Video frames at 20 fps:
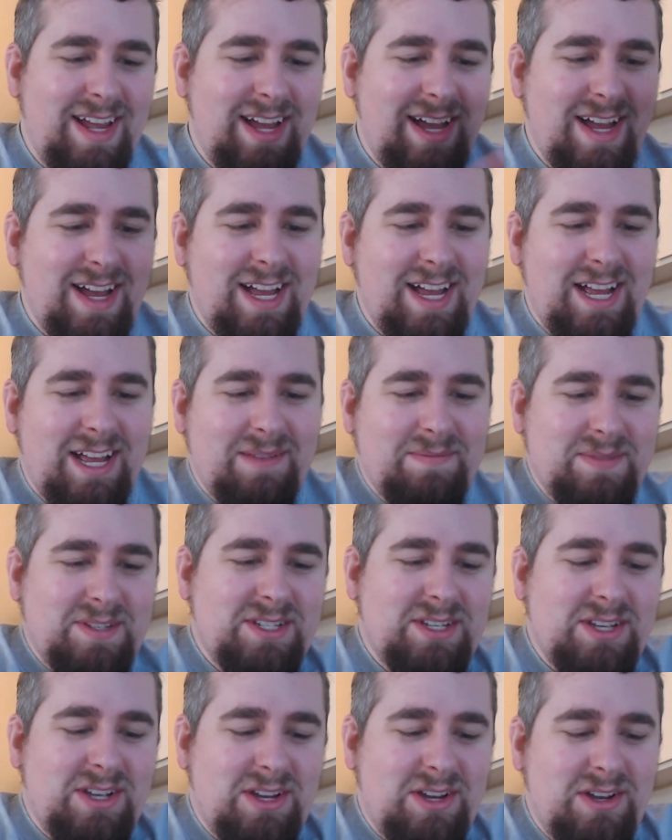Um,
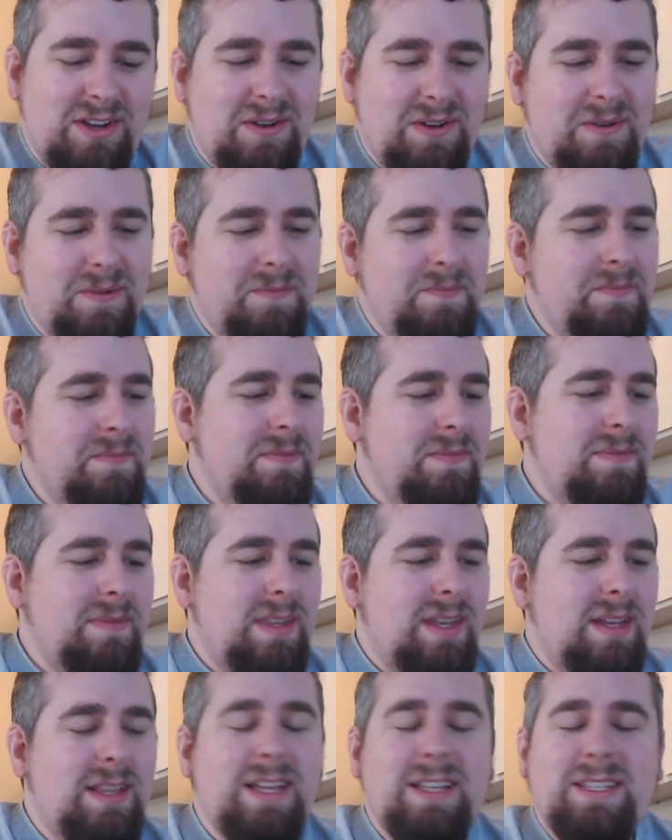so
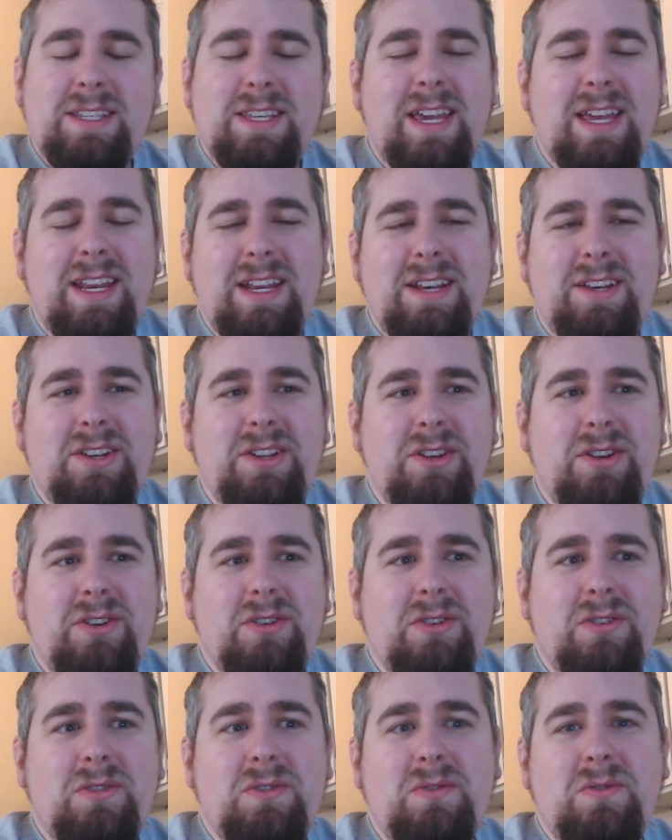let's get
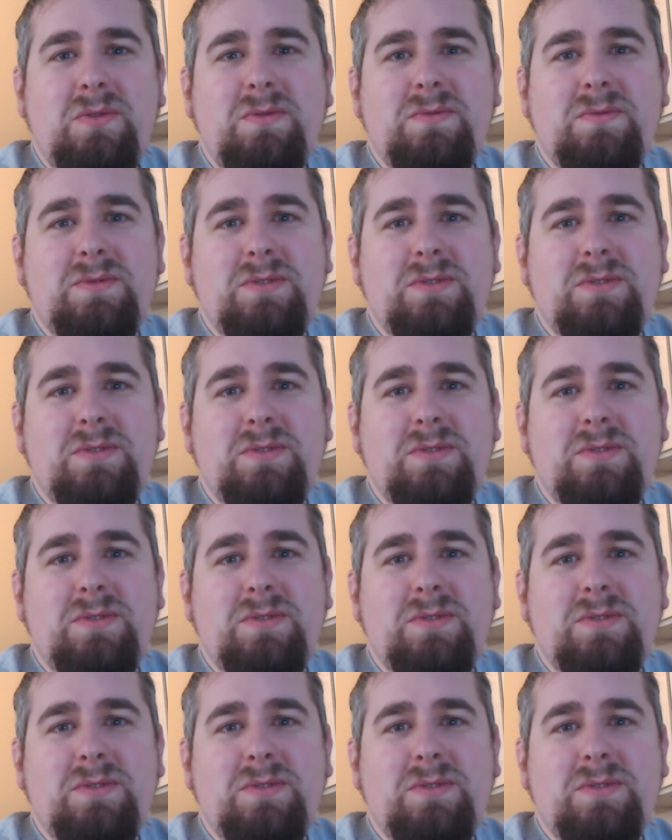into,